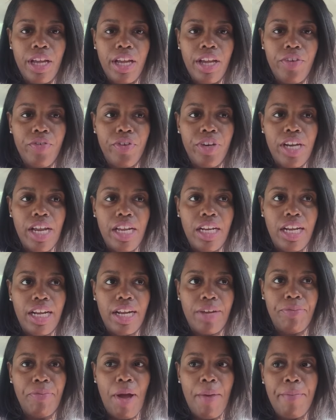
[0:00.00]
every day,
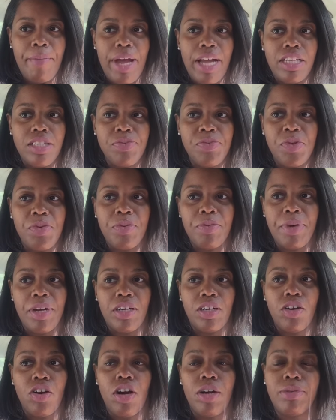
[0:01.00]
like my maximum
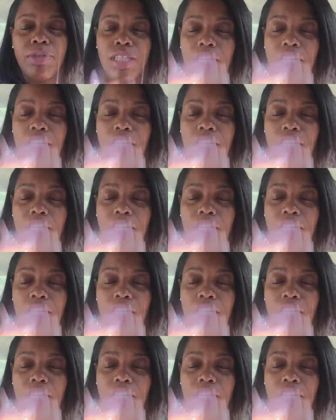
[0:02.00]
amount of carbs